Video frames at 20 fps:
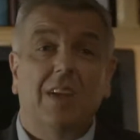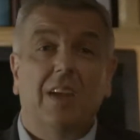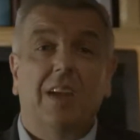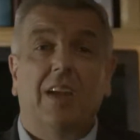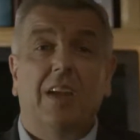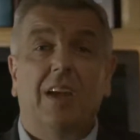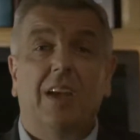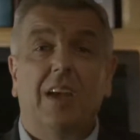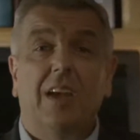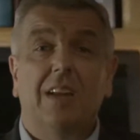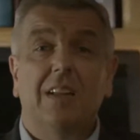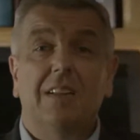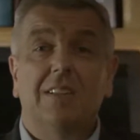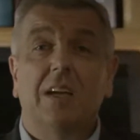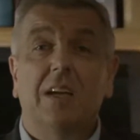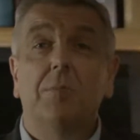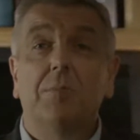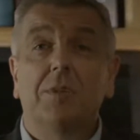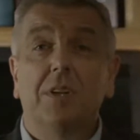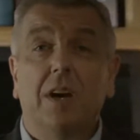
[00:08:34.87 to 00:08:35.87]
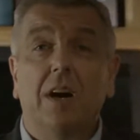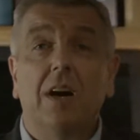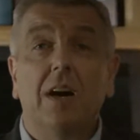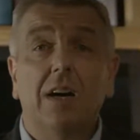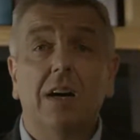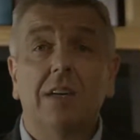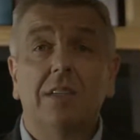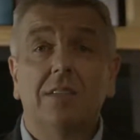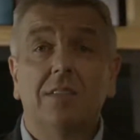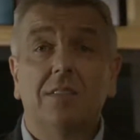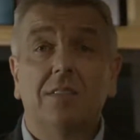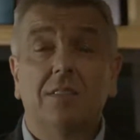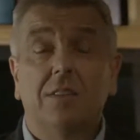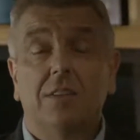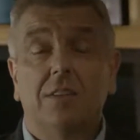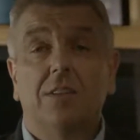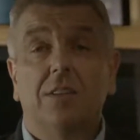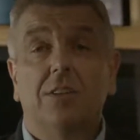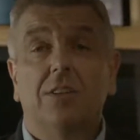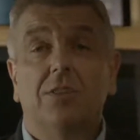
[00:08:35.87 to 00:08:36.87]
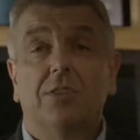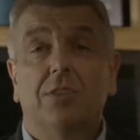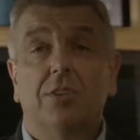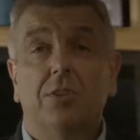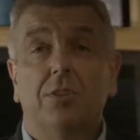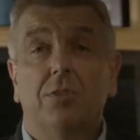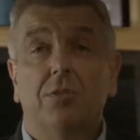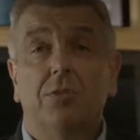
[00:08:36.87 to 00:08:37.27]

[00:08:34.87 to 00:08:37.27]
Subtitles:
And it's up to us to